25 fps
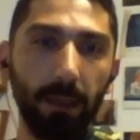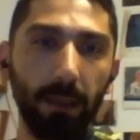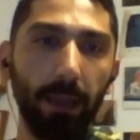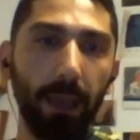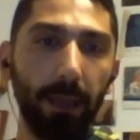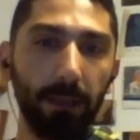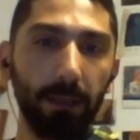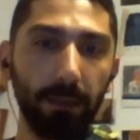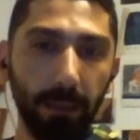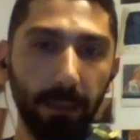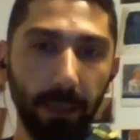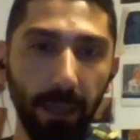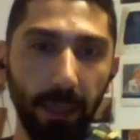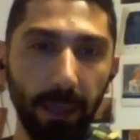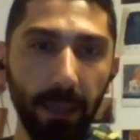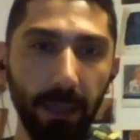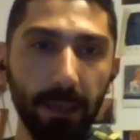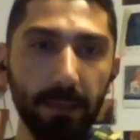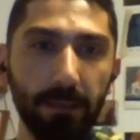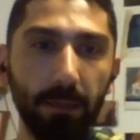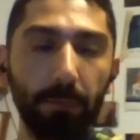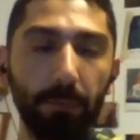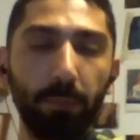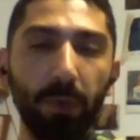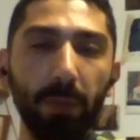and decades
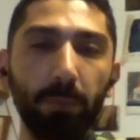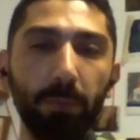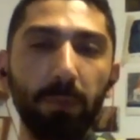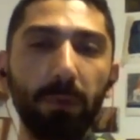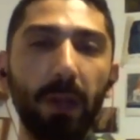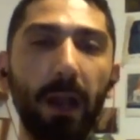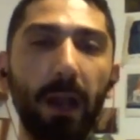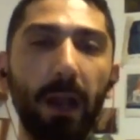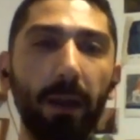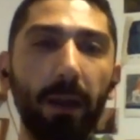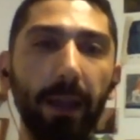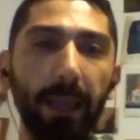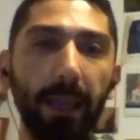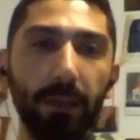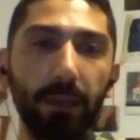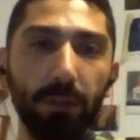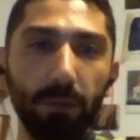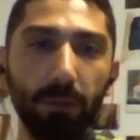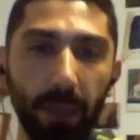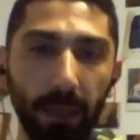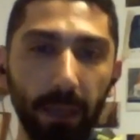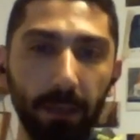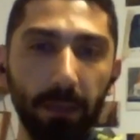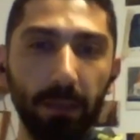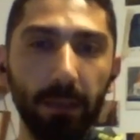that people are
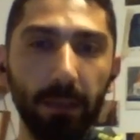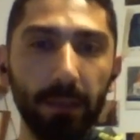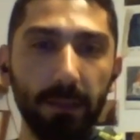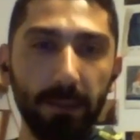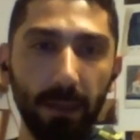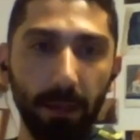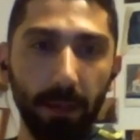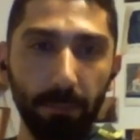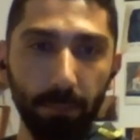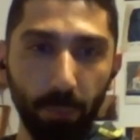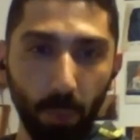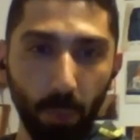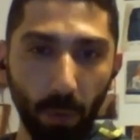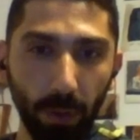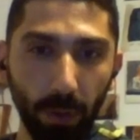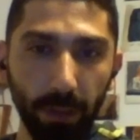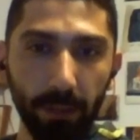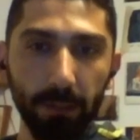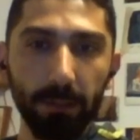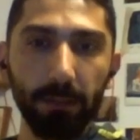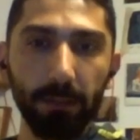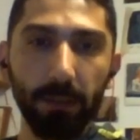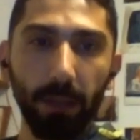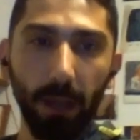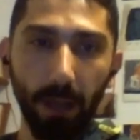educated in some
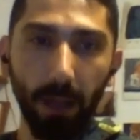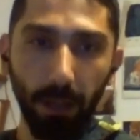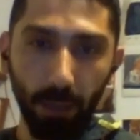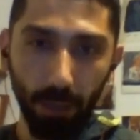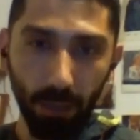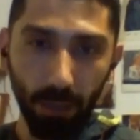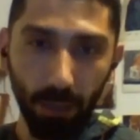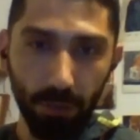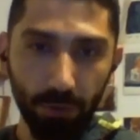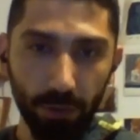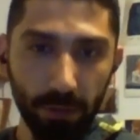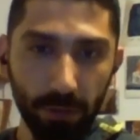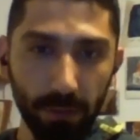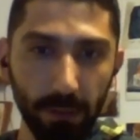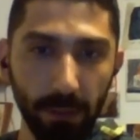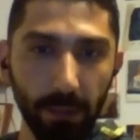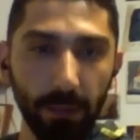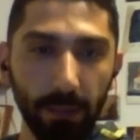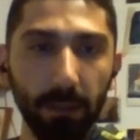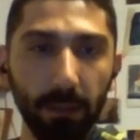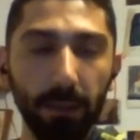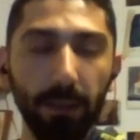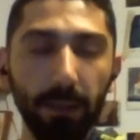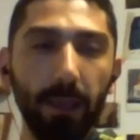point unconsciously